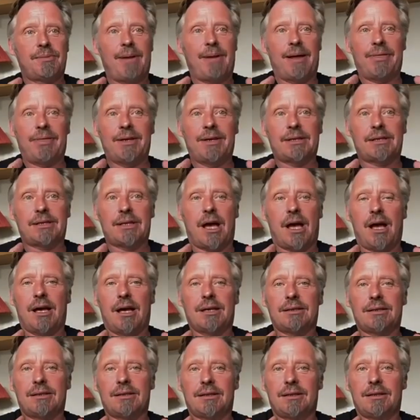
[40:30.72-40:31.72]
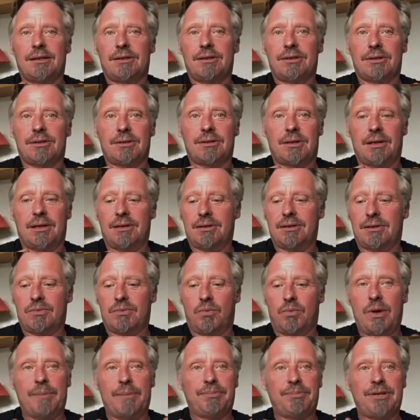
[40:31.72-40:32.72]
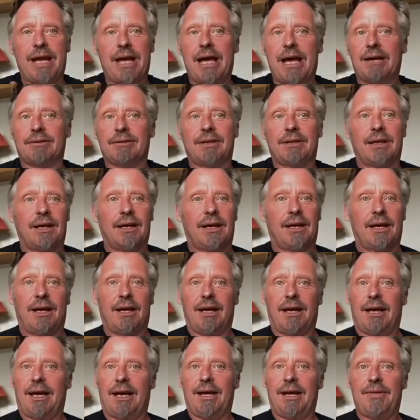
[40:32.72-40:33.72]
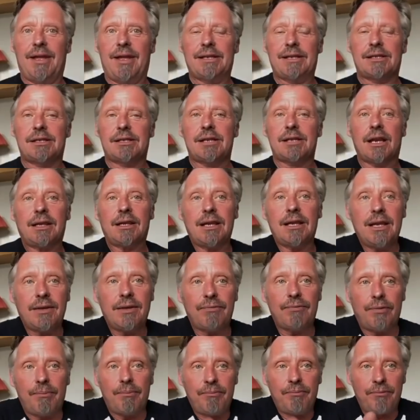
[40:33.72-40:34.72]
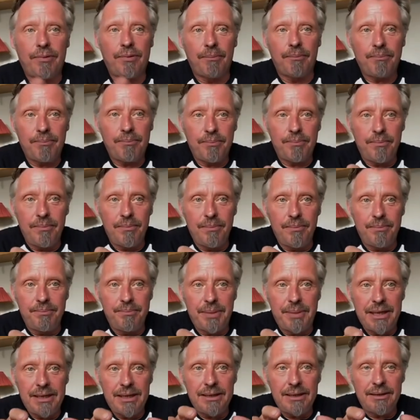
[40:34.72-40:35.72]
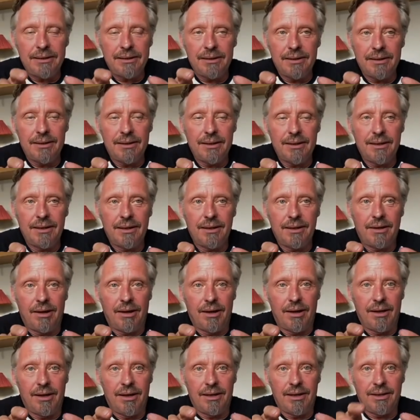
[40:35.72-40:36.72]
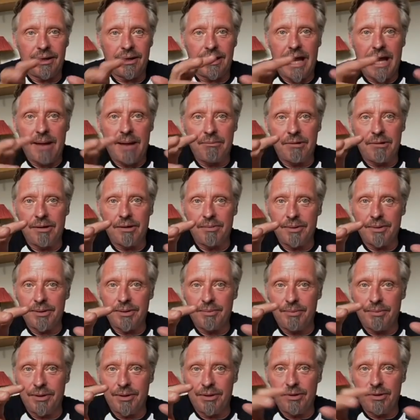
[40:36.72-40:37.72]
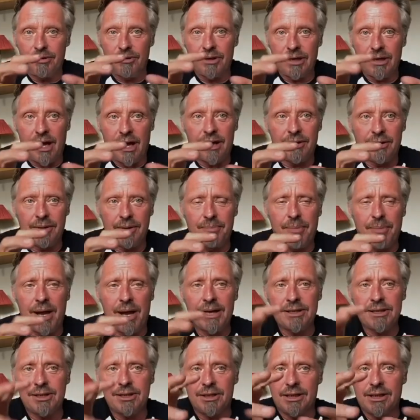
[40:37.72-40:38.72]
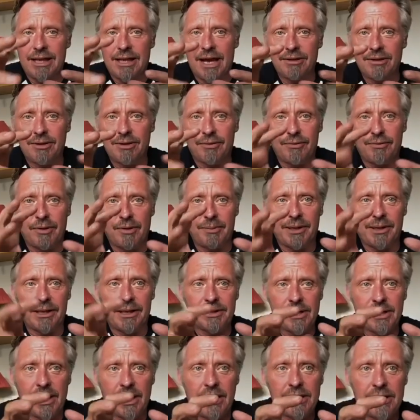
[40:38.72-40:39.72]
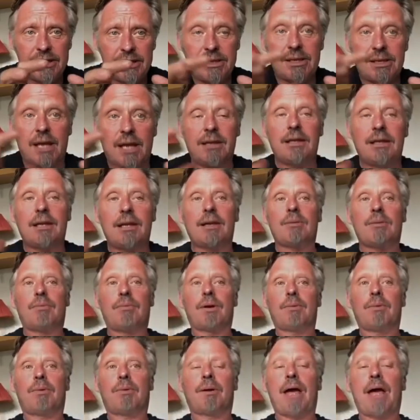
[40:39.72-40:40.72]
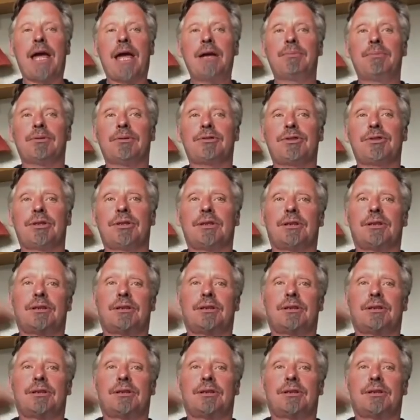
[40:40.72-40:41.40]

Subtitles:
this size, and he just whipped out, and then suddenly from being in the camera with Ewan and I on the bikes and Claudia filming us, suddenly we were able to